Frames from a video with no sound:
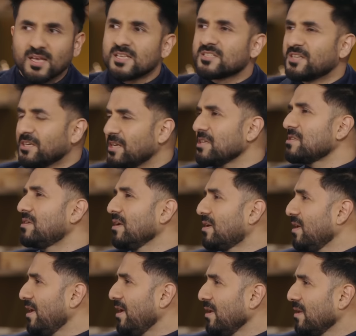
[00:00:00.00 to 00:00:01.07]

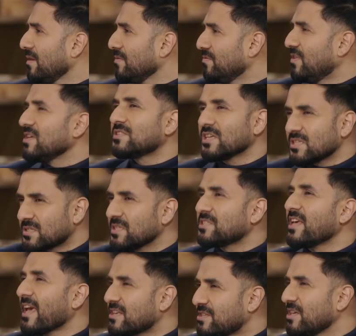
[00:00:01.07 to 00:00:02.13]
Statistically, this is the
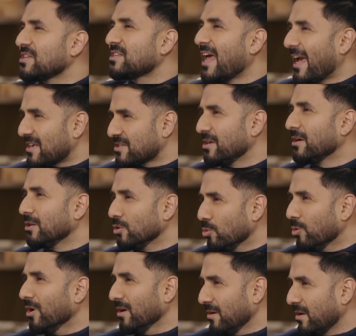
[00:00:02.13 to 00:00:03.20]
sexiest accent in the
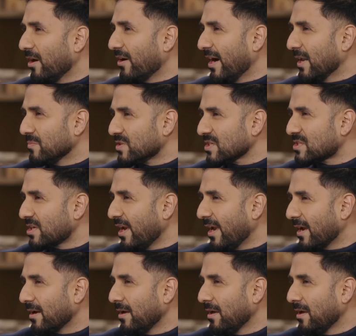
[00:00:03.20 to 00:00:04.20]
world. All right, I'm just saying.